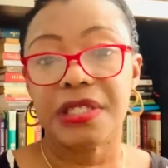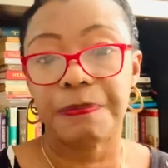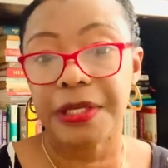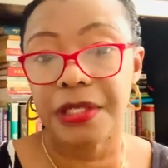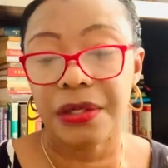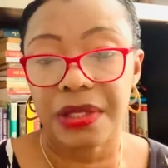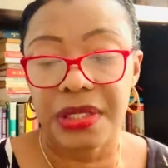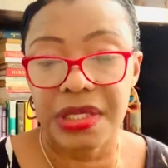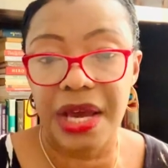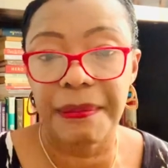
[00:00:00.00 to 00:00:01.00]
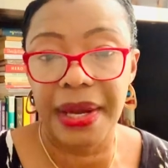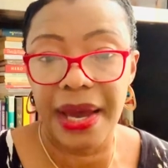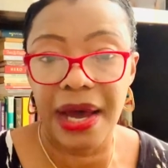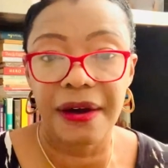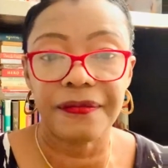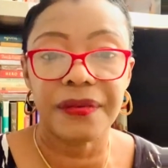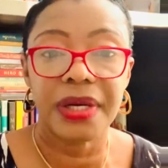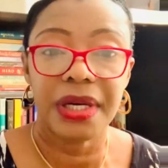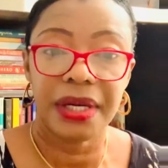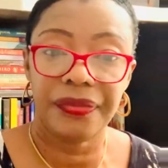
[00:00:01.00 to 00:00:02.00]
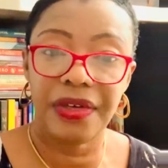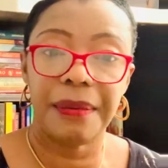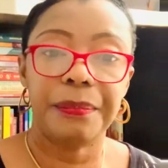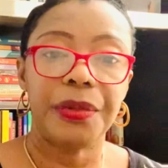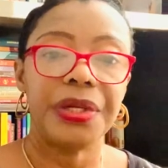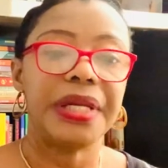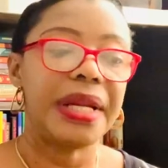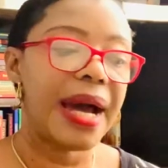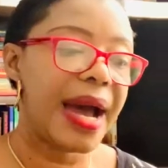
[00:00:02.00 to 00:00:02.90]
depending on the time I have that morning.